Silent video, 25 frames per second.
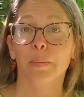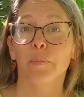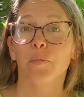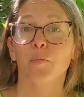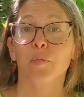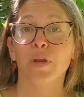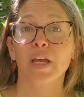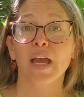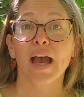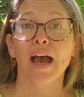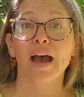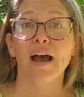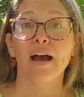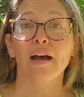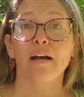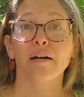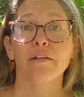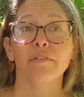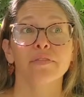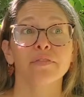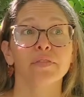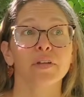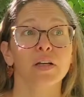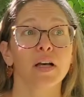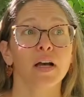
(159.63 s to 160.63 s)
We
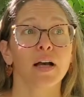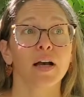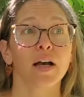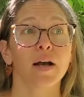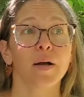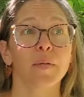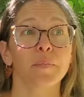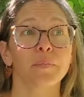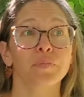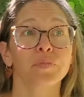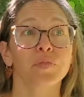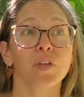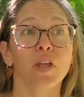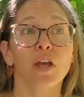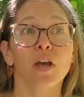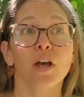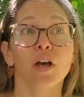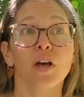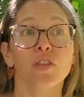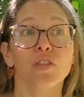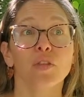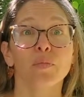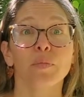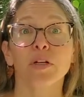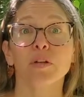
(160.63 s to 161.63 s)
have
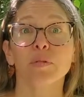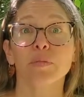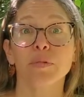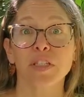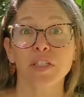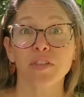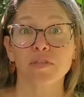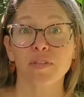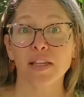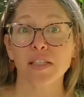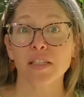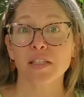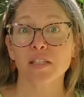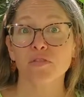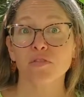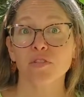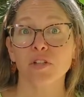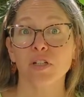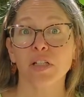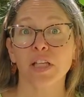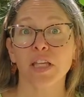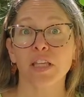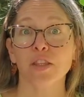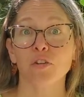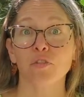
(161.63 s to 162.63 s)
the Michaelmas
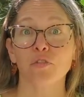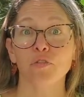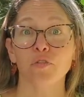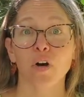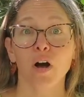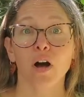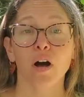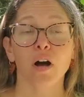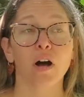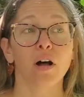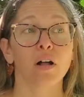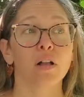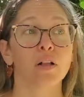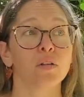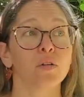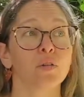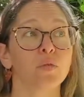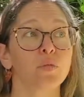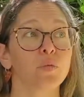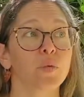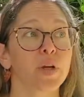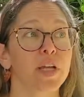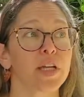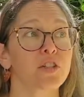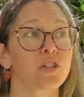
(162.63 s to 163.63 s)
Festival in the fall,
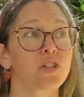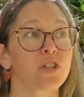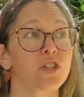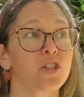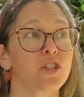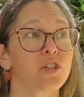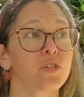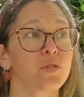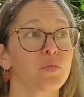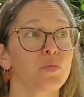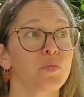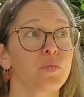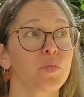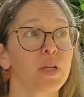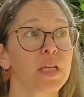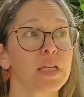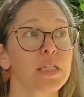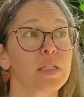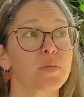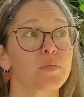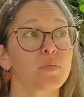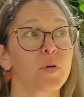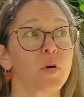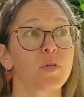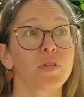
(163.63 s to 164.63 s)
which
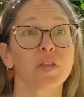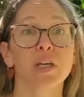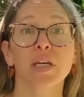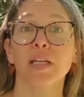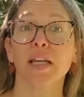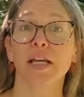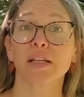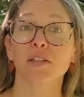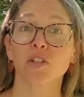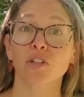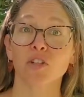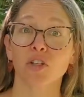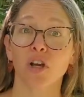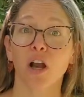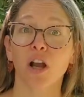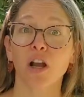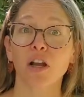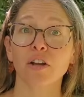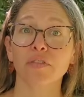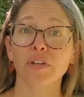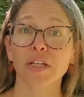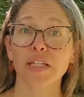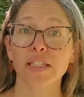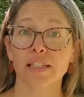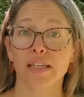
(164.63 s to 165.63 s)
is both connected to
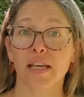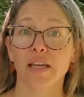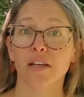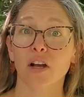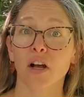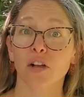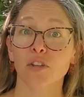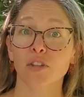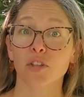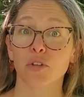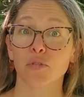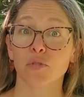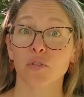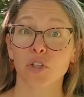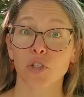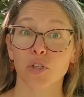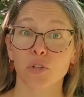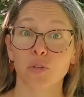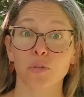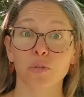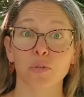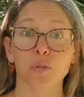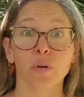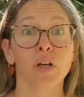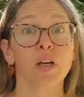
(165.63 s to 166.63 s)
harvest and also
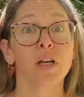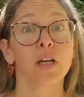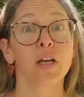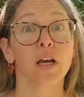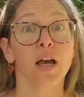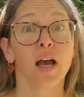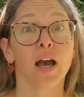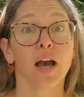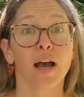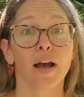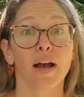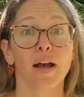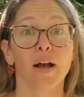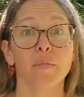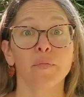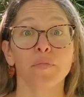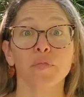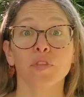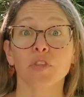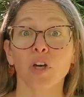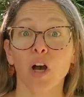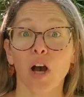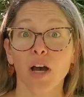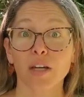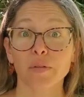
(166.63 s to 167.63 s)
to
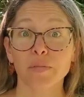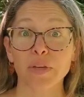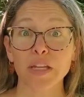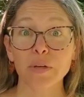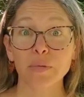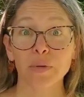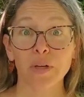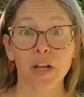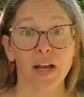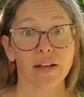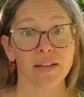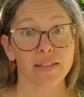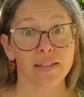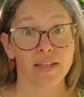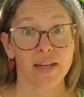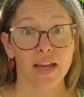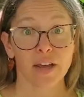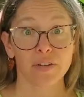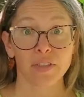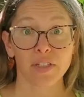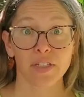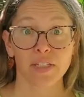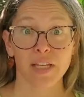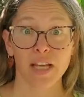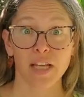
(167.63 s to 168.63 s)
the autumn equinox and how
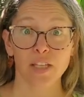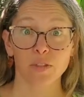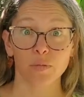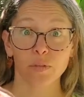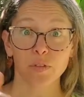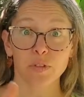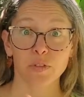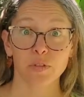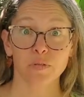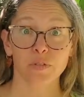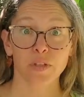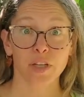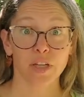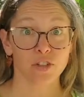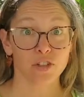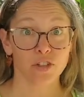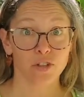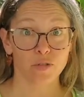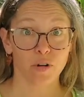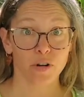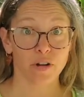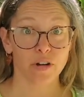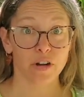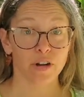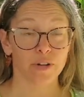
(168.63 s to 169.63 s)
the days will soon get
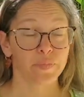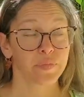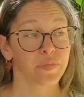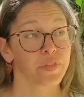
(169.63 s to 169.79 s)
shorter.